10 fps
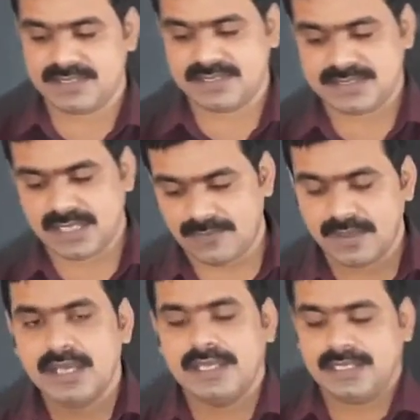
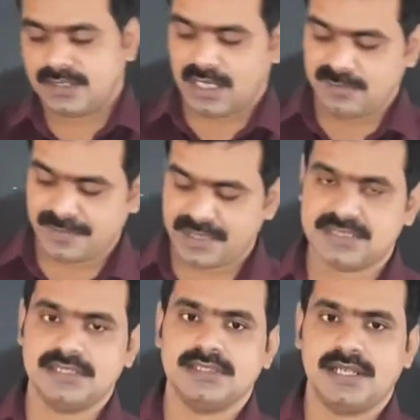of
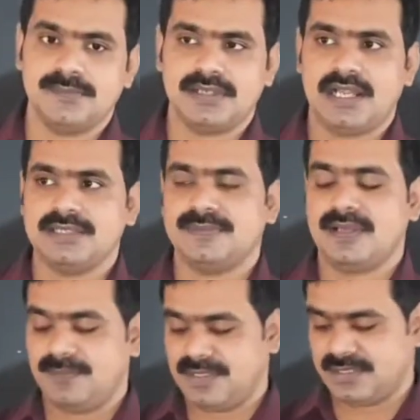incorporation, classification
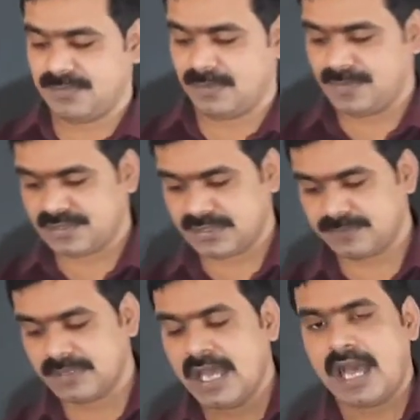on the basis of
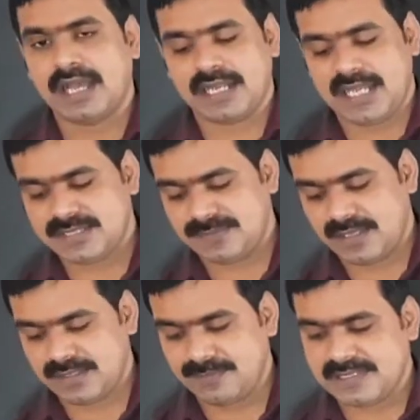membership, a classification
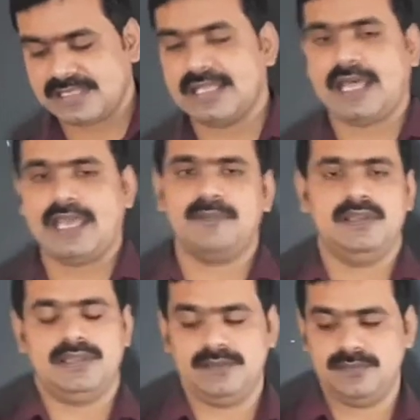on the basis of
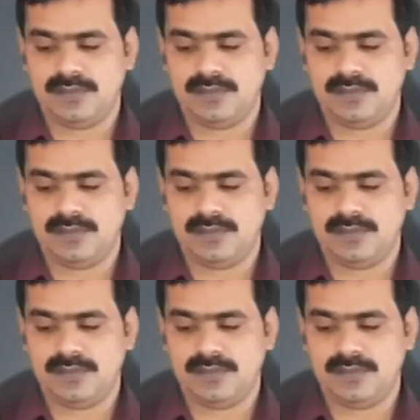liability.